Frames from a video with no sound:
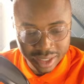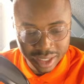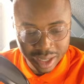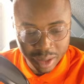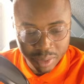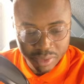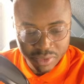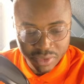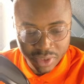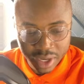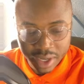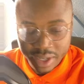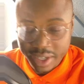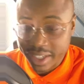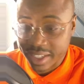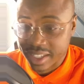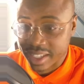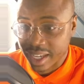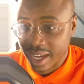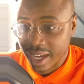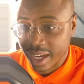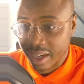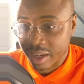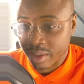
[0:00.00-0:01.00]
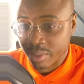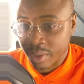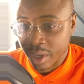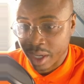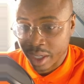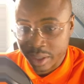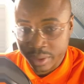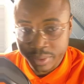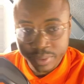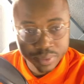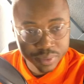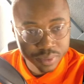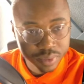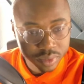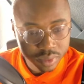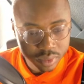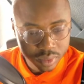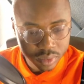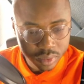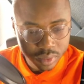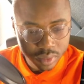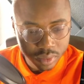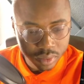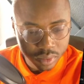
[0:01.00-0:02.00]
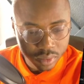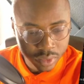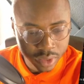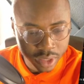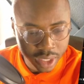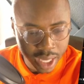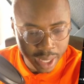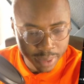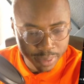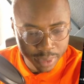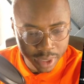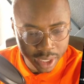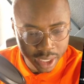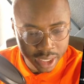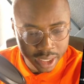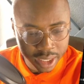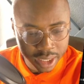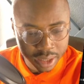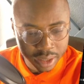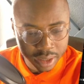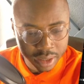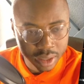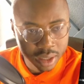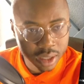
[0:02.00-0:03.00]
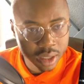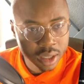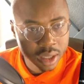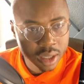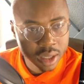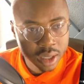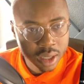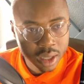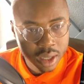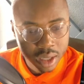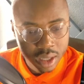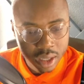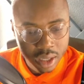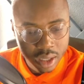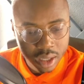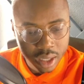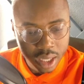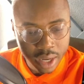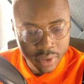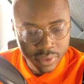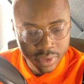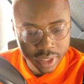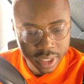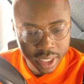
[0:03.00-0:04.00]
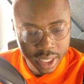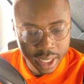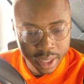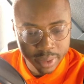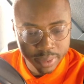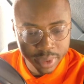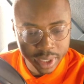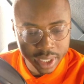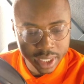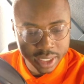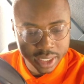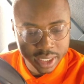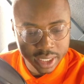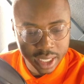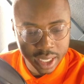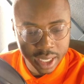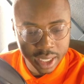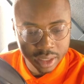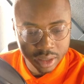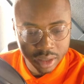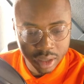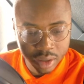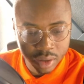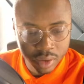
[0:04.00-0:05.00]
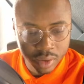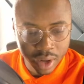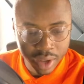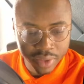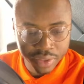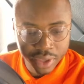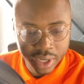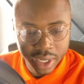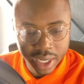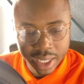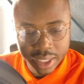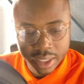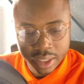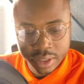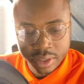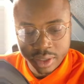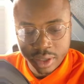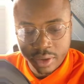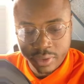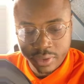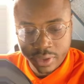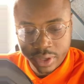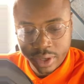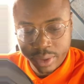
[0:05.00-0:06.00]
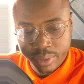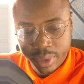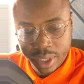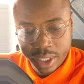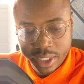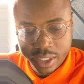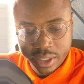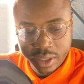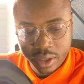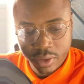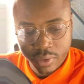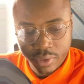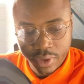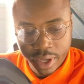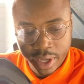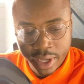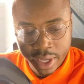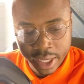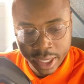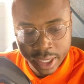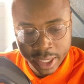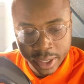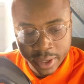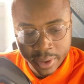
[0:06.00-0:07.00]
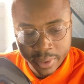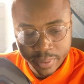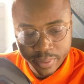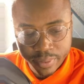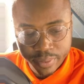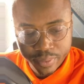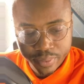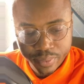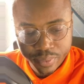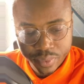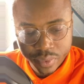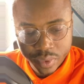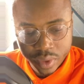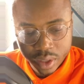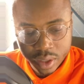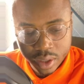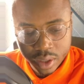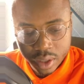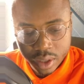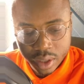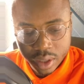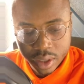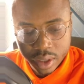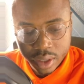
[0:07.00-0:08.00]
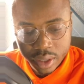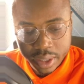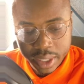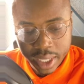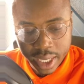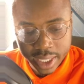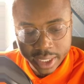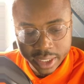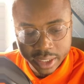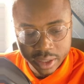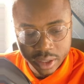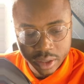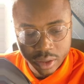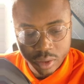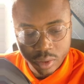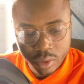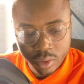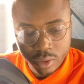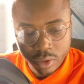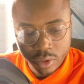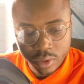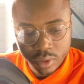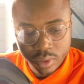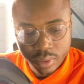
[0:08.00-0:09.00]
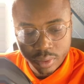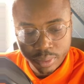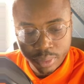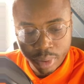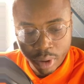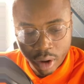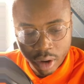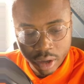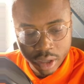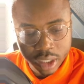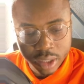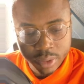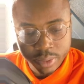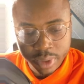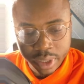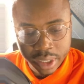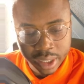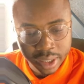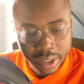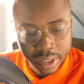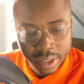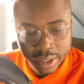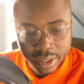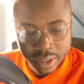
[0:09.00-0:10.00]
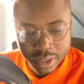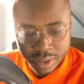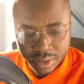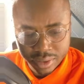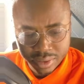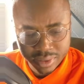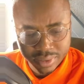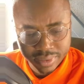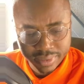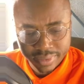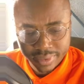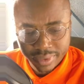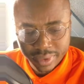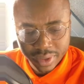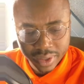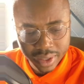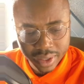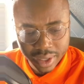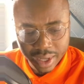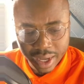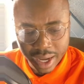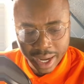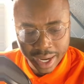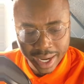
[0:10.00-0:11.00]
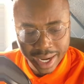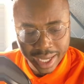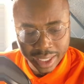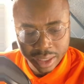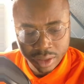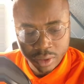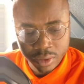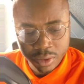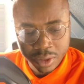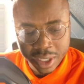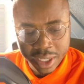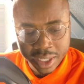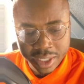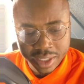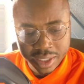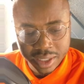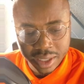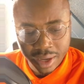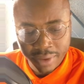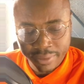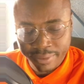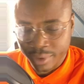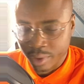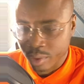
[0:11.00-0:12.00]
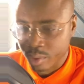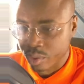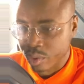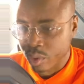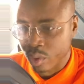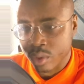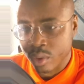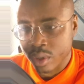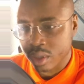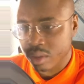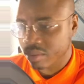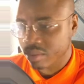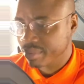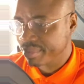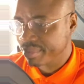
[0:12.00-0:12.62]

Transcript: I'm very excited about it. That being, everything being said though, I think I deserve to give myself a nice little party because I got through this. I flew through it.